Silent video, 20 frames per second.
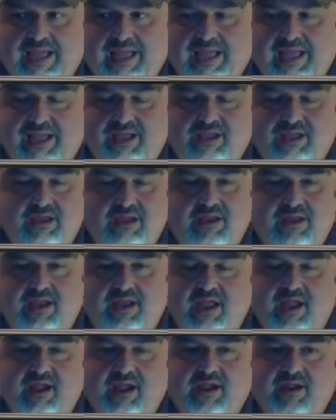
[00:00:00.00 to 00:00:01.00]
I hunt in
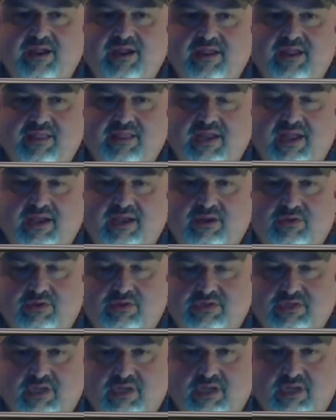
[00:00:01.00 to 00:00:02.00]
an area that I know
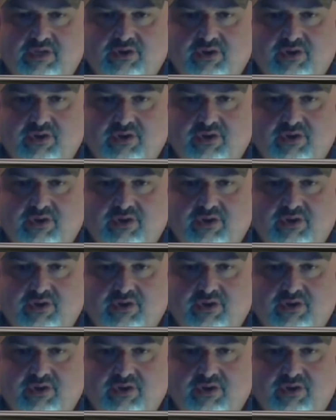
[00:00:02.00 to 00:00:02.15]
there's a lot of